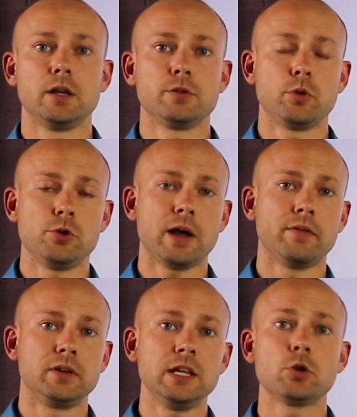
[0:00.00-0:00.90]
is when you have
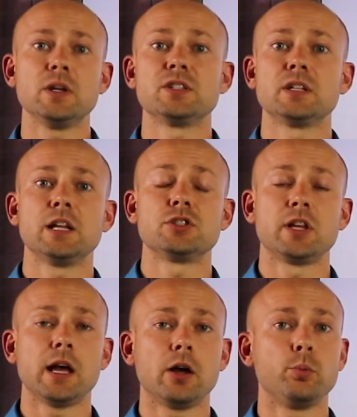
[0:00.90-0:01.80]
a decrease in
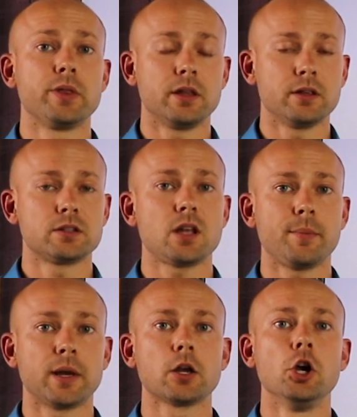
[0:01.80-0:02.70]
HCl within the
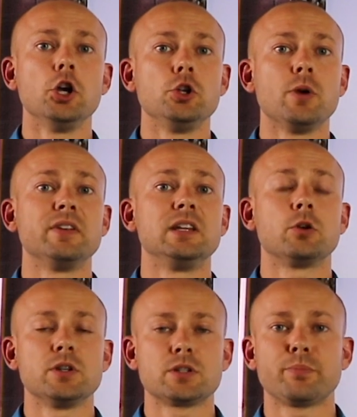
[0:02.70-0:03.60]
stomach, you have a
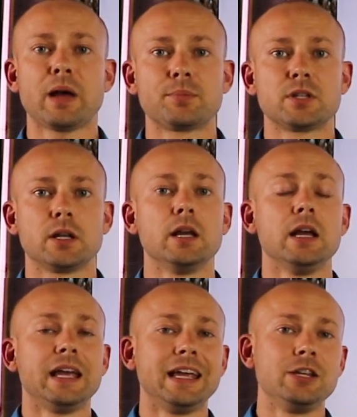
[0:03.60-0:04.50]
decrease in pepsin
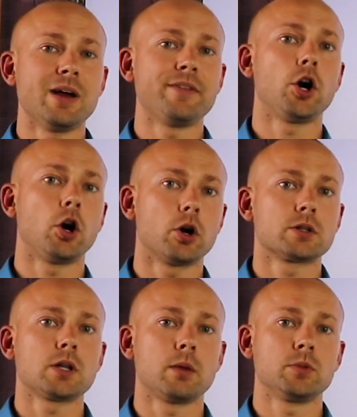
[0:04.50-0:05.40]
and you have a
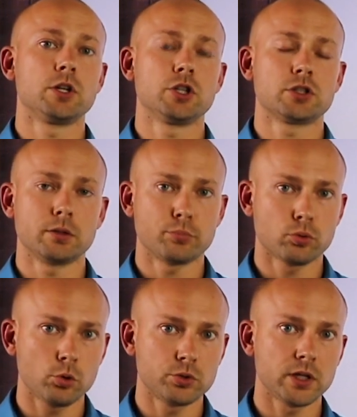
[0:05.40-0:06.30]
hard time digesting
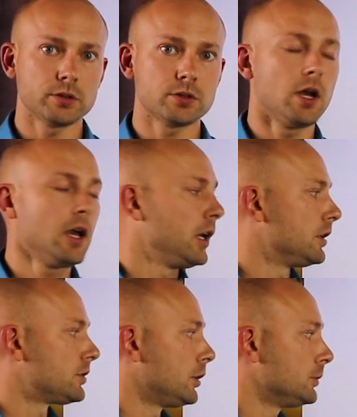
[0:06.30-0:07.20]
proteins.
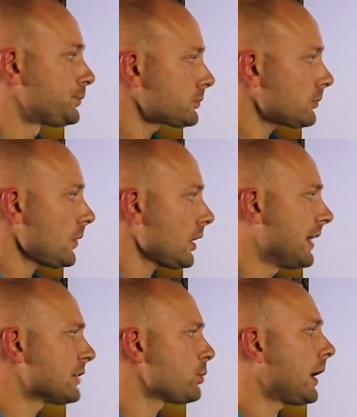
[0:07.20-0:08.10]
And so
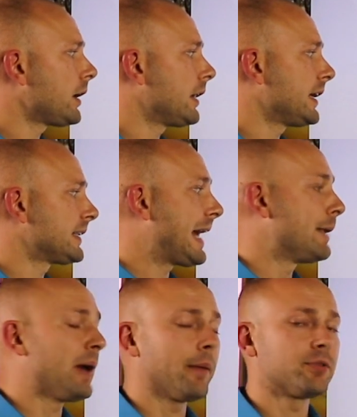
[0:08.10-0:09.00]
that's why I like to
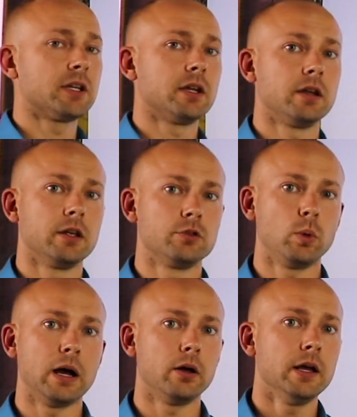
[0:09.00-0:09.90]
add pepsin in as
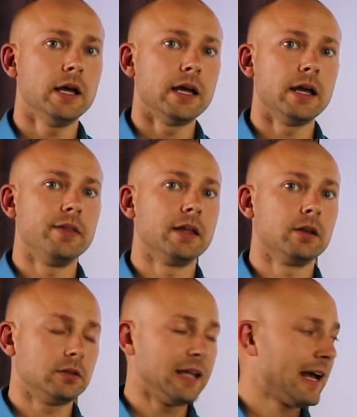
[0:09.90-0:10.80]
well. And
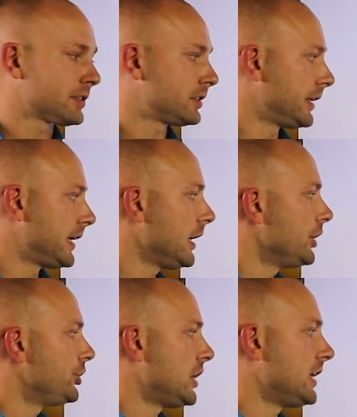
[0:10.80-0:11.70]
then lastly,
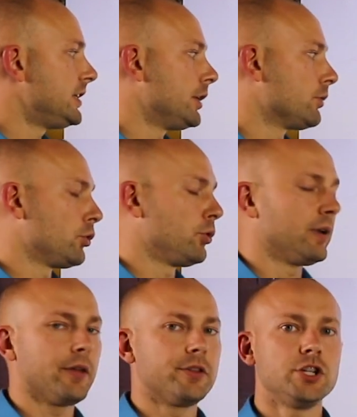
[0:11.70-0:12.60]
gentian root.
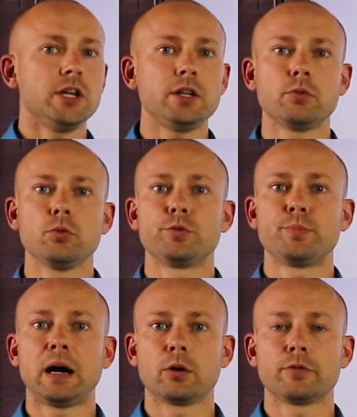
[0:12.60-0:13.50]
Now the gentian root is
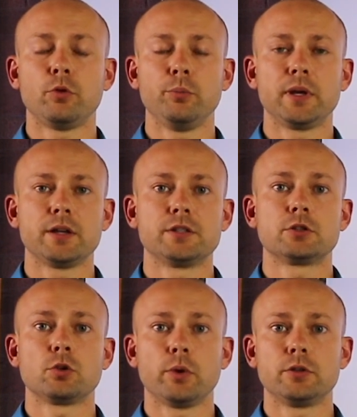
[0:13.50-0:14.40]
powerful because
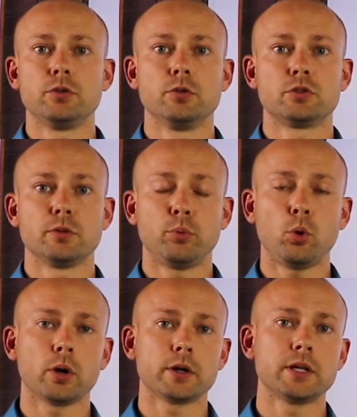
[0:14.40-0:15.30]
it's going to
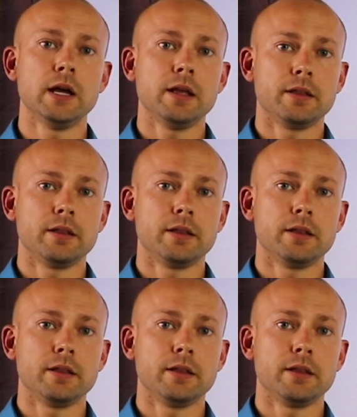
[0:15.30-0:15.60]
support